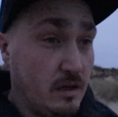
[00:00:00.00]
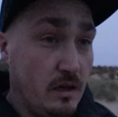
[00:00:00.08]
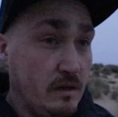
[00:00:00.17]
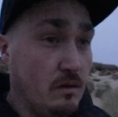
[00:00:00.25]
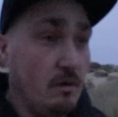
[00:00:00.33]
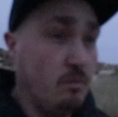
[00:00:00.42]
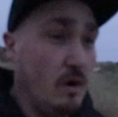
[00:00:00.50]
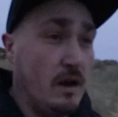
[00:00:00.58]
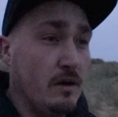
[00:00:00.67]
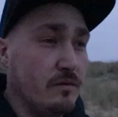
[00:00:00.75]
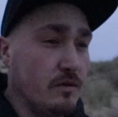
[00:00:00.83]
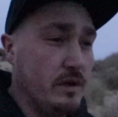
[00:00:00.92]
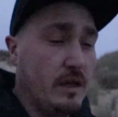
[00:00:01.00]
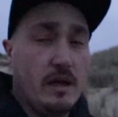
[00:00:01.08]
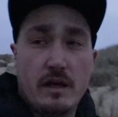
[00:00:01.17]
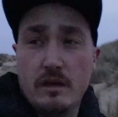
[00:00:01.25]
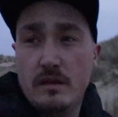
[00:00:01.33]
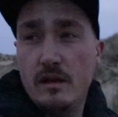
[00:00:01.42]
in well over a
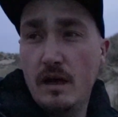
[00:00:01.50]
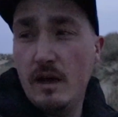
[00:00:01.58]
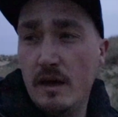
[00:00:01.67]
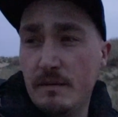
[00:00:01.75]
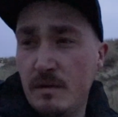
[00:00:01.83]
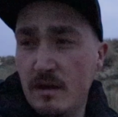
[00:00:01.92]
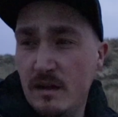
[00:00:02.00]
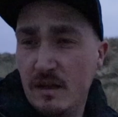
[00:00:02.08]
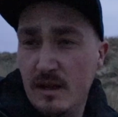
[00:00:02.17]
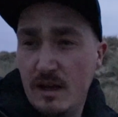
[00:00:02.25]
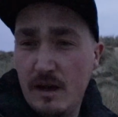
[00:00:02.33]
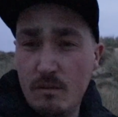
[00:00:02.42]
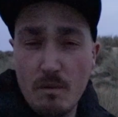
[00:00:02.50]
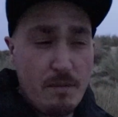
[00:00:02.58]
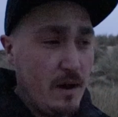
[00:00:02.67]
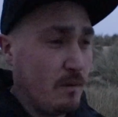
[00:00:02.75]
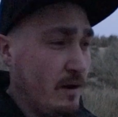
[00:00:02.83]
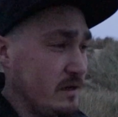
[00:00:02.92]
year. And what
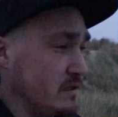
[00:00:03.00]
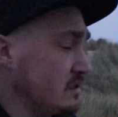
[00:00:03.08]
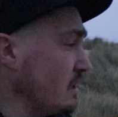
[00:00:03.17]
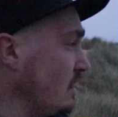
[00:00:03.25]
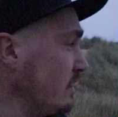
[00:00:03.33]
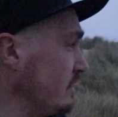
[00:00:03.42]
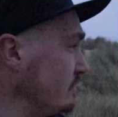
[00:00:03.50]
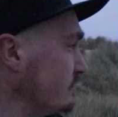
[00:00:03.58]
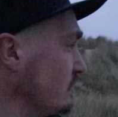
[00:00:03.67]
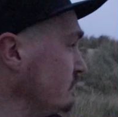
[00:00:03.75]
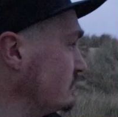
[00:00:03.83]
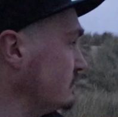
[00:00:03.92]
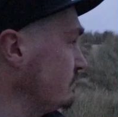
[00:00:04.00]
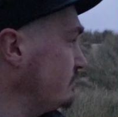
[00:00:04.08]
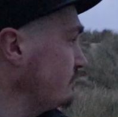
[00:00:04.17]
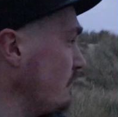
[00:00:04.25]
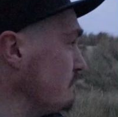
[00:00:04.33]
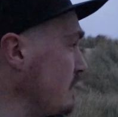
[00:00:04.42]
better way to start it from some
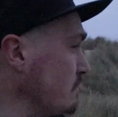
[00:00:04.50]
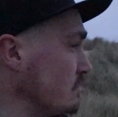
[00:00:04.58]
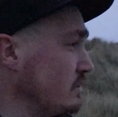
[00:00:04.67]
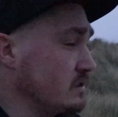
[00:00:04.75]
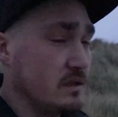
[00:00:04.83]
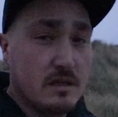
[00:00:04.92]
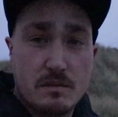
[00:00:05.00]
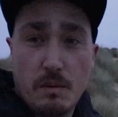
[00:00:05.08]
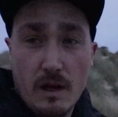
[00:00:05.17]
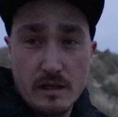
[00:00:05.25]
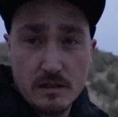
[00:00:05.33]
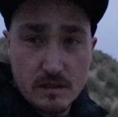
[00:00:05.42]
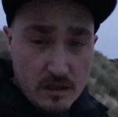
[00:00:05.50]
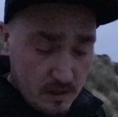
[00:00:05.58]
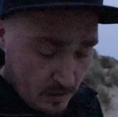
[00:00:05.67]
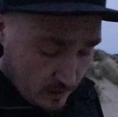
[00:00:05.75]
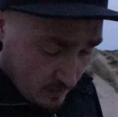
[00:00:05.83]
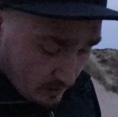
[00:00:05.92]
fond memories of this place.
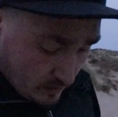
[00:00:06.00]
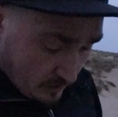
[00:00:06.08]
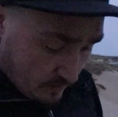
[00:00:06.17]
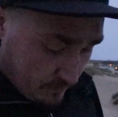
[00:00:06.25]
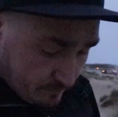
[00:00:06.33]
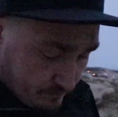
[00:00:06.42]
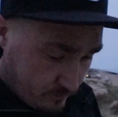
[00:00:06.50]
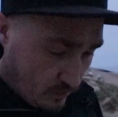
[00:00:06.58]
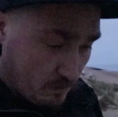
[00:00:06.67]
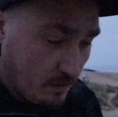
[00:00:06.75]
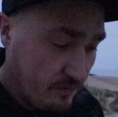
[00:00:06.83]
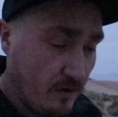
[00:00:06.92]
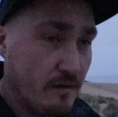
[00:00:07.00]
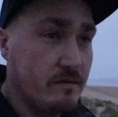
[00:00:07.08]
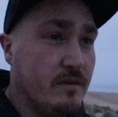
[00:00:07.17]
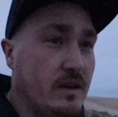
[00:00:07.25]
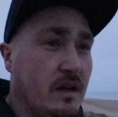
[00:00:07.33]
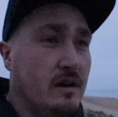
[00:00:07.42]
One of my favourite
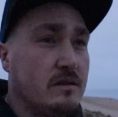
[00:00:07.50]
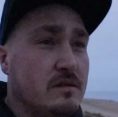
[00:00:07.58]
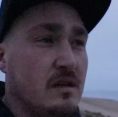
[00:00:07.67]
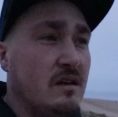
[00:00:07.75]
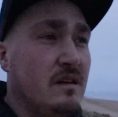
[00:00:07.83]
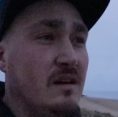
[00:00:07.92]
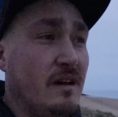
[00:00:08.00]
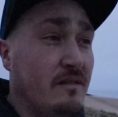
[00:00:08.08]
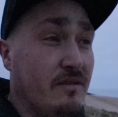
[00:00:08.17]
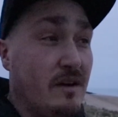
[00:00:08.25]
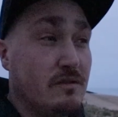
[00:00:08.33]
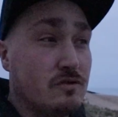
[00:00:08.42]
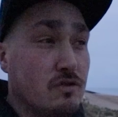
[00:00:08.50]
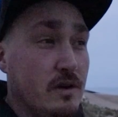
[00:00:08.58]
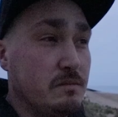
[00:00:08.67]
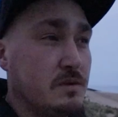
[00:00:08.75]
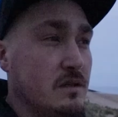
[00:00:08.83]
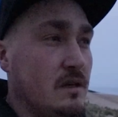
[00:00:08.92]
videos, my favourite
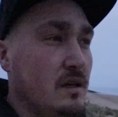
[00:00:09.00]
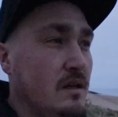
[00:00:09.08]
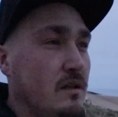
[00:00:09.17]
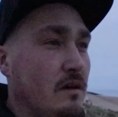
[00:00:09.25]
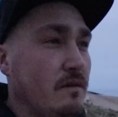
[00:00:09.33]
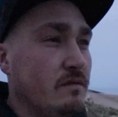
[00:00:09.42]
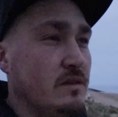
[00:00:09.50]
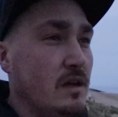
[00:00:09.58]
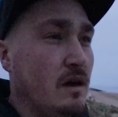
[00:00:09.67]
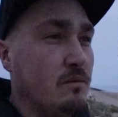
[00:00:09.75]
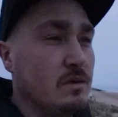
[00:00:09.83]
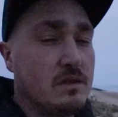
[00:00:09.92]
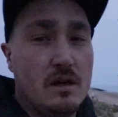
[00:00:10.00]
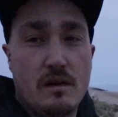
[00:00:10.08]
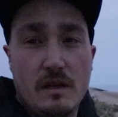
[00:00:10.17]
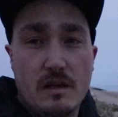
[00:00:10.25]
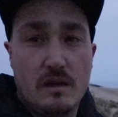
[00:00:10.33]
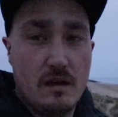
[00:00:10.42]
trips I've ever done, which I'll
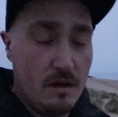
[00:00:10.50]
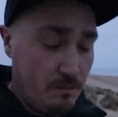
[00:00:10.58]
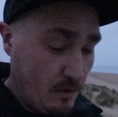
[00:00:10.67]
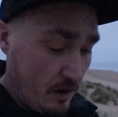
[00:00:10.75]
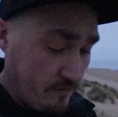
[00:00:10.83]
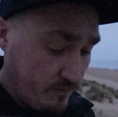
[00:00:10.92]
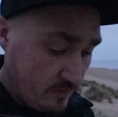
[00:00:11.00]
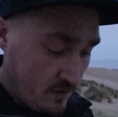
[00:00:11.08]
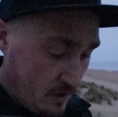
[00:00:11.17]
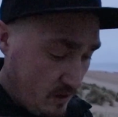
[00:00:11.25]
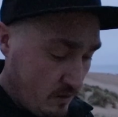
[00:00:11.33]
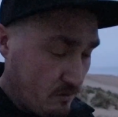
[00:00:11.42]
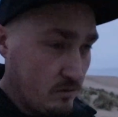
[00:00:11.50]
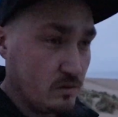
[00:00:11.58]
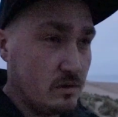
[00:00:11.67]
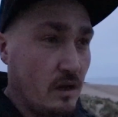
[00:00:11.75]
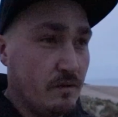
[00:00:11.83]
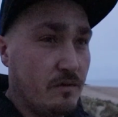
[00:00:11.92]
link above, which was
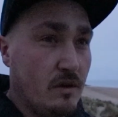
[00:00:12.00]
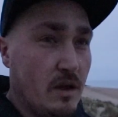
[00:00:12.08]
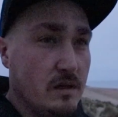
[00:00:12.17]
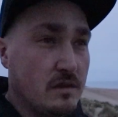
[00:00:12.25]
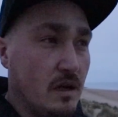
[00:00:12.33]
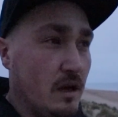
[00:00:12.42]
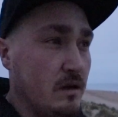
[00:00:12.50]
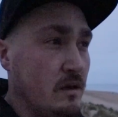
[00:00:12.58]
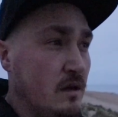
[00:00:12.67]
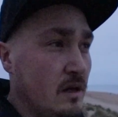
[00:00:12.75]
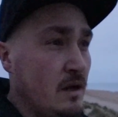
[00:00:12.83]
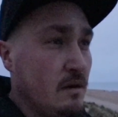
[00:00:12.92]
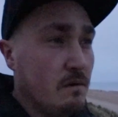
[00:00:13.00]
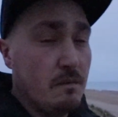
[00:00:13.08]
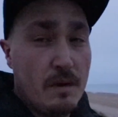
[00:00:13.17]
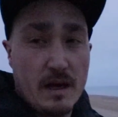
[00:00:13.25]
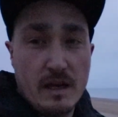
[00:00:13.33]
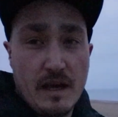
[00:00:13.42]
done a few years ago. I'm
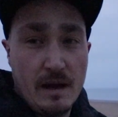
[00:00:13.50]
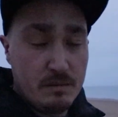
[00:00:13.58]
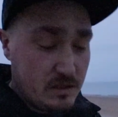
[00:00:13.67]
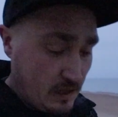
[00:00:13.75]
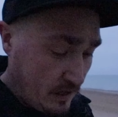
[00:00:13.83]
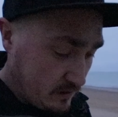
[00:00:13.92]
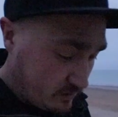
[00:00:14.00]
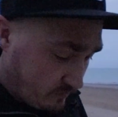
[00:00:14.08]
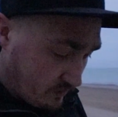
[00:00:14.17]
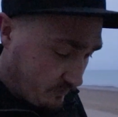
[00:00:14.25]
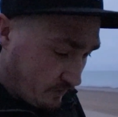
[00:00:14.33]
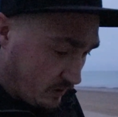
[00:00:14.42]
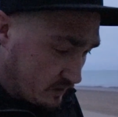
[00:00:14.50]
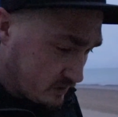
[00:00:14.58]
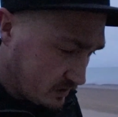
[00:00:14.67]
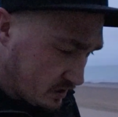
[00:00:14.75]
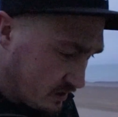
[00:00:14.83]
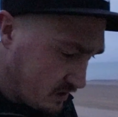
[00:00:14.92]
back at Camber Sands for the first